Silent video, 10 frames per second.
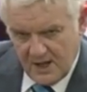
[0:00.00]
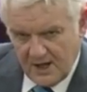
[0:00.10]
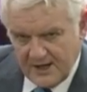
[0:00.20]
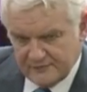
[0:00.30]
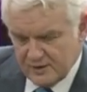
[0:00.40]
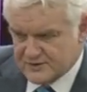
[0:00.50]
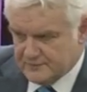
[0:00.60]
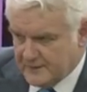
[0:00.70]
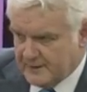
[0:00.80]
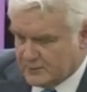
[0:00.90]
I have lots
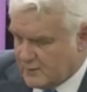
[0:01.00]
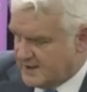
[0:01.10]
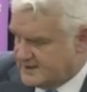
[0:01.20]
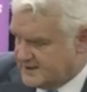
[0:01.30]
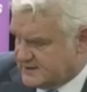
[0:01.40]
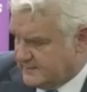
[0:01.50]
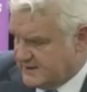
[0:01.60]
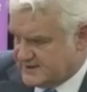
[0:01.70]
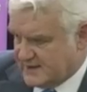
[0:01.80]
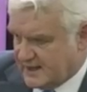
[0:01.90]
of people writing to
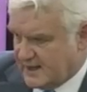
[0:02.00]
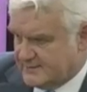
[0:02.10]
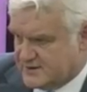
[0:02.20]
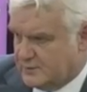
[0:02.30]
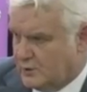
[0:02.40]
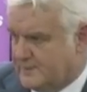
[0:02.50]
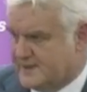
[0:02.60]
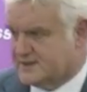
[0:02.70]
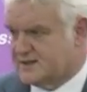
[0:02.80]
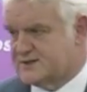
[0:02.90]
me saying I'm a small
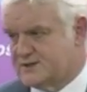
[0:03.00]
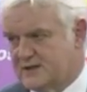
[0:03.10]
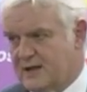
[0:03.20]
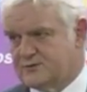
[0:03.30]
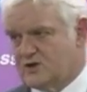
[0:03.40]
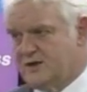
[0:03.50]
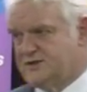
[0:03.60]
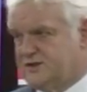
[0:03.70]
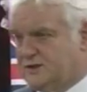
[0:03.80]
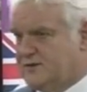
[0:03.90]
business and I'm trying
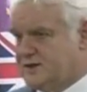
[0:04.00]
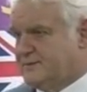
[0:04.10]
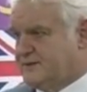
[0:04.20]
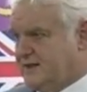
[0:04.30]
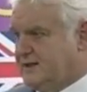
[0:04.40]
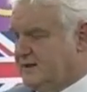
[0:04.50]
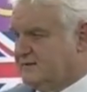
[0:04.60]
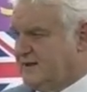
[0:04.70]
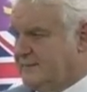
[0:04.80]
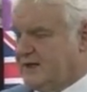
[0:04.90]
to do this particular
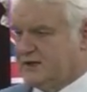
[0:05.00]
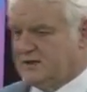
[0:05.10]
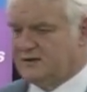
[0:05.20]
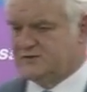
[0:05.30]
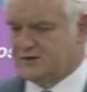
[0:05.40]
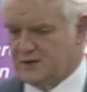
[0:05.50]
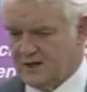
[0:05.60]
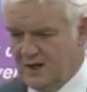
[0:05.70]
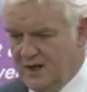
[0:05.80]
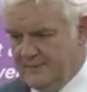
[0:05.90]
thing, but I can't do
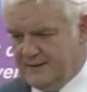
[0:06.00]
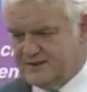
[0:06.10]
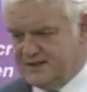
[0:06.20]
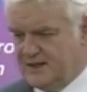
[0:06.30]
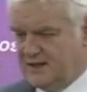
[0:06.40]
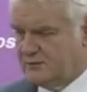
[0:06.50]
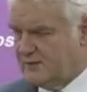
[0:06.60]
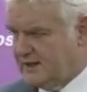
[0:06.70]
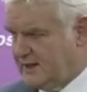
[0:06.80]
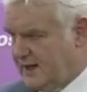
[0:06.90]
it because the EU
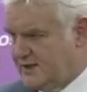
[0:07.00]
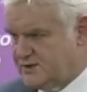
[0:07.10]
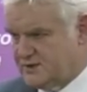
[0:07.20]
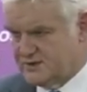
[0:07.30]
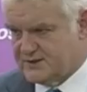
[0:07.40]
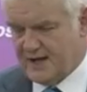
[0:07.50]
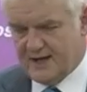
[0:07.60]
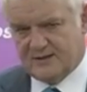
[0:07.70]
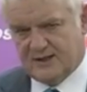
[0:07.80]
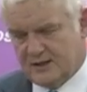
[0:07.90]
regulations
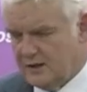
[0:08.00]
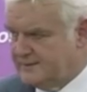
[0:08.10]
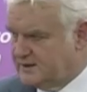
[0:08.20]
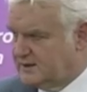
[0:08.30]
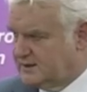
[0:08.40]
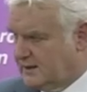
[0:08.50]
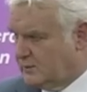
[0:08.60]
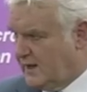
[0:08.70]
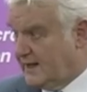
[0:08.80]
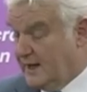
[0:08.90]
say that it can't be done in
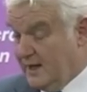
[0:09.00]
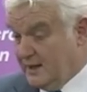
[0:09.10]
that way.